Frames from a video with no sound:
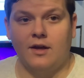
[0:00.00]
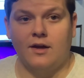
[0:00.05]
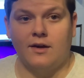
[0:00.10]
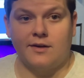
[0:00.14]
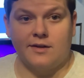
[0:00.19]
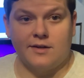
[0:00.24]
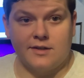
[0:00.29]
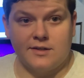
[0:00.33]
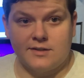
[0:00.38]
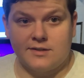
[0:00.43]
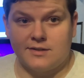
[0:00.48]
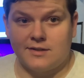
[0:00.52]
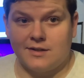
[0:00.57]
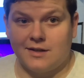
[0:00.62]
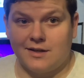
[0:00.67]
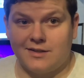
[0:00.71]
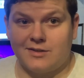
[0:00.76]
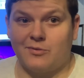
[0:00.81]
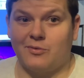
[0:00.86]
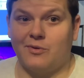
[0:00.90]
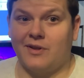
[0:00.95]
Because
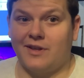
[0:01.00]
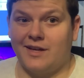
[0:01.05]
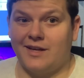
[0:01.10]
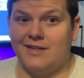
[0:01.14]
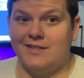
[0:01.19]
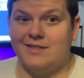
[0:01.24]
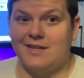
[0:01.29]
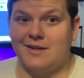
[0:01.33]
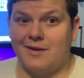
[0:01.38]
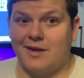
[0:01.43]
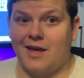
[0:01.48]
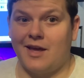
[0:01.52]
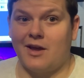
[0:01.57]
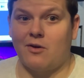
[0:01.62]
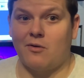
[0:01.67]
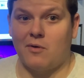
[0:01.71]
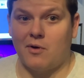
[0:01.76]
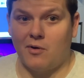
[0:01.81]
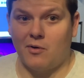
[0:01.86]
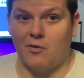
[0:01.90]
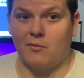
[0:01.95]
it's really easy to get
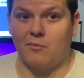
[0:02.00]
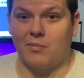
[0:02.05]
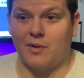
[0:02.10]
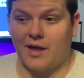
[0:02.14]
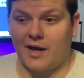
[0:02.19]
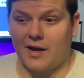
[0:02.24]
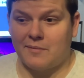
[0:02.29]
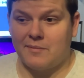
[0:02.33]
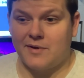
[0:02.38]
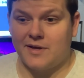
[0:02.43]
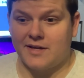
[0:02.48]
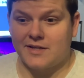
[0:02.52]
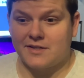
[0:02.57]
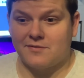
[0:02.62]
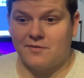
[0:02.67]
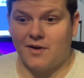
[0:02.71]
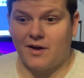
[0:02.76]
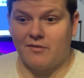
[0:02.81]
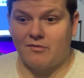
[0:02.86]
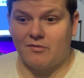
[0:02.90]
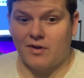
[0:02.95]
your own black
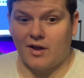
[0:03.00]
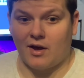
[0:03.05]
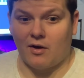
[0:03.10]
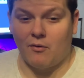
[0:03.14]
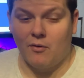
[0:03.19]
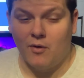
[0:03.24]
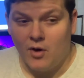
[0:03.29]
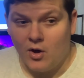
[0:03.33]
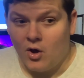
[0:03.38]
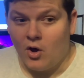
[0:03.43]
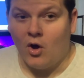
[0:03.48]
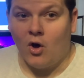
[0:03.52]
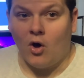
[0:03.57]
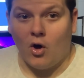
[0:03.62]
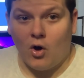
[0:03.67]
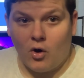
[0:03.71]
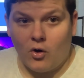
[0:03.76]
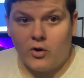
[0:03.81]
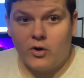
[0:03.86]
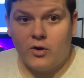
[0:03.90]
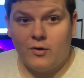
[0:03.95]
PS5 now.
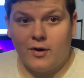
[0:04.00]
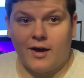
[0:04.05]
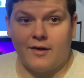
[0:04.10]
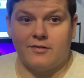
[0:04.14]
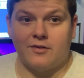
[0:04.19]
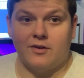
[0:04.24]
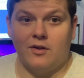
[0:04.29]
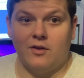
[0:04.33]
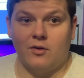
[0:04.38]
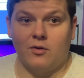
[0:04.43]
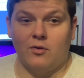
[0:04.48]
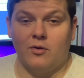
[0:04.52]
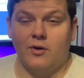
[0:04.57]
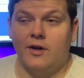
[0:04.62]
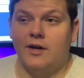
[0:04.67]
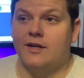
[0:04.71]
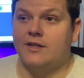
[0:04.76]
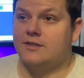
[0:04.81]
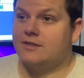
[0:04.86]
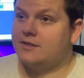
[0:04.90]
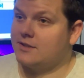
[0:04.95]
All you have to do
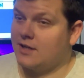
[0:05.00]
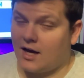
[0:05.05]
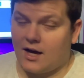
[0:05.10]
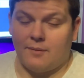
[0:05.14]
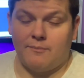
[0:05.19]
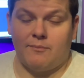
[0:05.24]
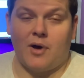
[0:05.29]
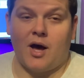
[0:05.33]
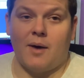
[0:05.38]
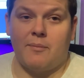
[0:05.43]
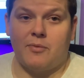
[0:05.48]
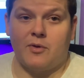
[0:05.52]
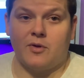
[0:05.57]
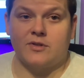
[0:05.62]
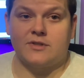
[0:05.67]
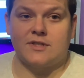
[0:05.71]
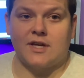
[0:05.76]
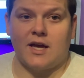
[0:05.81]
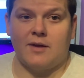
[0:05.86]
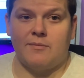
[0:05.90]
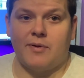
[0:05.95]
is pop
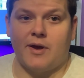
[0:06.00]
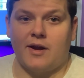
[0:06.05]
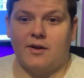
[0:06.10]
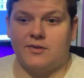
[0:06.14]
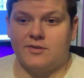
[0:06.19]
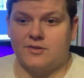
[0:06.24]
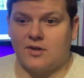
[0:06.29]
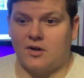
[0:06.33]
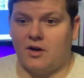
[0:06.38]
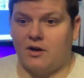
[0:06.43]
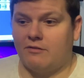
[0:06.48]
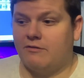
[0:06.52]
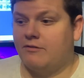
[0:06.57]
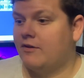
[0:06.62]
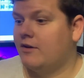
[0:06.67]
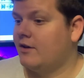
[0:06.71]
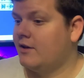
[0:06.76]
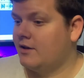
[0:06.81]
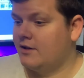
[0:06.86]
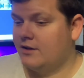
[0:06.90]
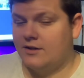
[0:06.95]
those side panels off
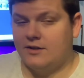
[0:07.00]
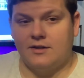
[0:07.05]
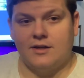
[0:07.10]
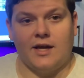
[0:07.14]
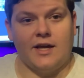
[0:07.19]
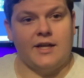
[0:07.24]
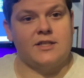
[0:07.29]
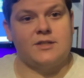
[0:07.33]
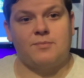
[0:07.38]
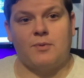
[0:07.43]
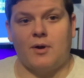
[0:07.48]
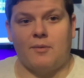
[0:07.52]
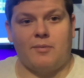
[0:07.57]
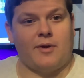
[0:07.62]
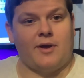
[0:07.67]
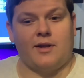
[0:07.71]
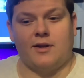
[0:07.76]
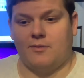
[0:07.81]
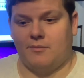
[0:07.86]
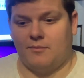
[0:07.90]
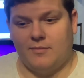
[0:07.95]
and spray
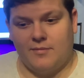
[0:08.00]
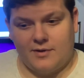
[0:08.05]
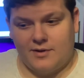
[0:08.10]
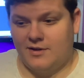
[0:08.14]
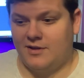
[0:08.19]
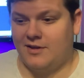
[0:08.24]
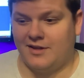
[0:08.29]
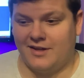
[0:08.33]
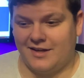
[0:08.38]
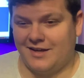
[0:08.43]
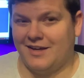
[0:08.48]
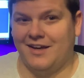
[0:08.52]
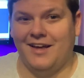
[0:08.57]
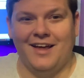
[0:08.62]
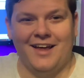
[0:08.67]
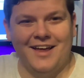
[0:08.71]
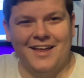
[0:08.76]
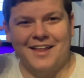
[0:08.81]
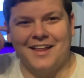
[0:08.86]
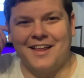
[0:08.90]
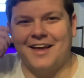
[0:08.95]
paint them.
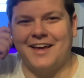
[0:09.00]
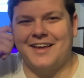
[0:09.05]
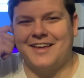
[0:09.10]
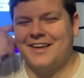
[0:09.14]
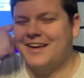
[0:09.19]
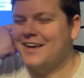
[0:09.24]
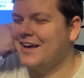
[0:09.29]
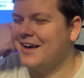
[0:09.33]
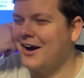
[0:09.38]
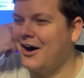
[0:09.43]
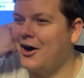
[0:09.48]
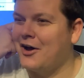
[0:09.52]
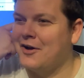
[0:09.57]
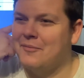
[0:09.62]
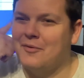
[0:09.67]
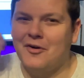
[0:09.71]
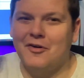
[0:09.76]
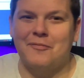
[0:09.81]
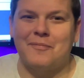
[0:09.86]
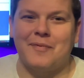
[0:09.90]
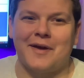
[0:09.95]
Like
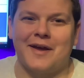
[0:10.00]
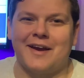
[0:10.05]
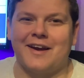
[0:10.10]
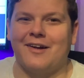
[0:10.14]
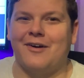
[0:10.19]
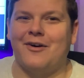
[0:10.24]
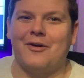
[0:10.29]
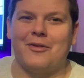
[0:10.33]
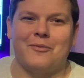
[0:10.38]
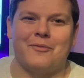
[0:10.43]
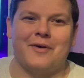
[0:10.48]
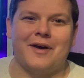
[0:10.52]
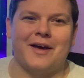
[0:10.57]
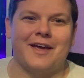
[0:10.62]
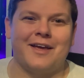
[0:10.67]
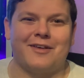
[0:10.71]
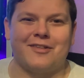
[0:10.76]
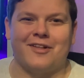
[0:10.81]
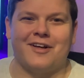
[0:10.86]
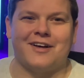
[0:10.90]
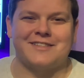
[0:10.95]
automotive paint all the
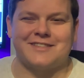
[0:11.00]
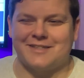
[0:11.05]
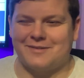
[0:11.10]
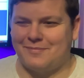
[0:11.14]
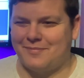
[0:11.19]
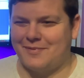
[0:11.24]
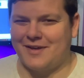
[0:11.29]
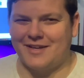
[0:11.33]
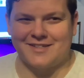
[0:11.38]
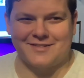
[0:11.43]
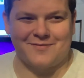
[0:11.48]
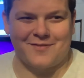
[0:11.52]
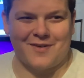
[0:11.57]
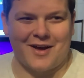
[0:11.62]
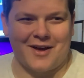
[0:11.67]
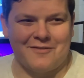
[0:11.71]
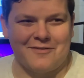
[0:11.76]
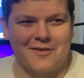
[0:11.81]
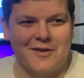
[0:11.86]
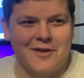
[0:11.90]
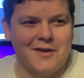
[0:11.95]
way, glossy
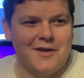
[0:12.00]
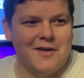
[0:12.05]
PS5.